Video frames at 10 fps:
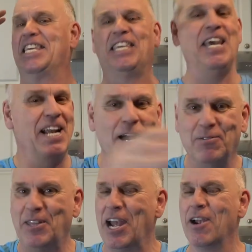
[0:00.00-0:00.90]
get
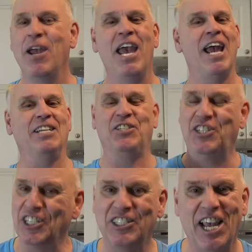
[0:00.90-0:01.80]
out there and
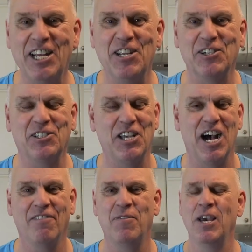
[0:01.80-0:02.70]
just say to
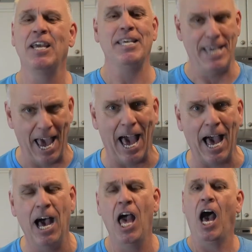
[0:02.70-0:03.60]
yourself,
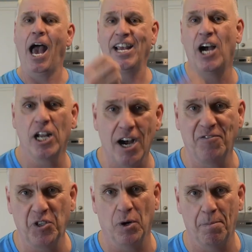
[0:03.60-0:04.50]
yeah, I got
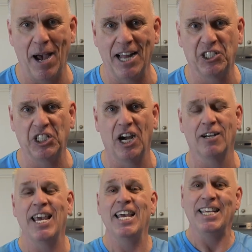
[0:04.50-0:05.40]
off to a bad
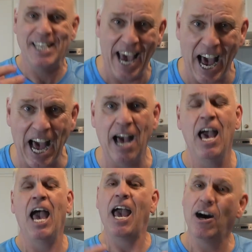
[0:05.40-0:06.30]
start. Yeah,
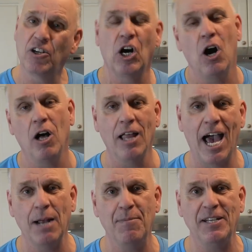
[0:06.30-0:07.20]
alcohol
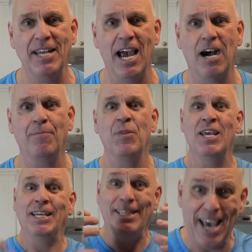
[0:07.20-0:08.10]
had me down.
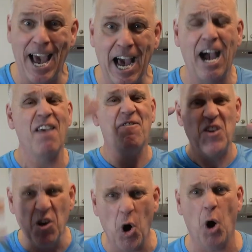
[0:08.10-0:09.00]
Yeah, I
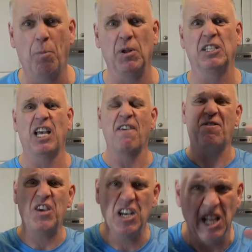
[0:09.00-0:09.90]
feel hopeless. I
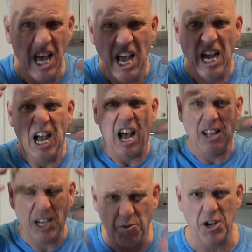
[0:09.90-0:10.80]
feel
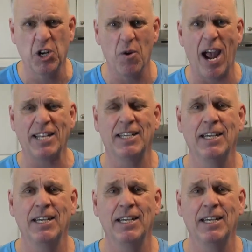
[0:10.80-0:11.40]
like regret.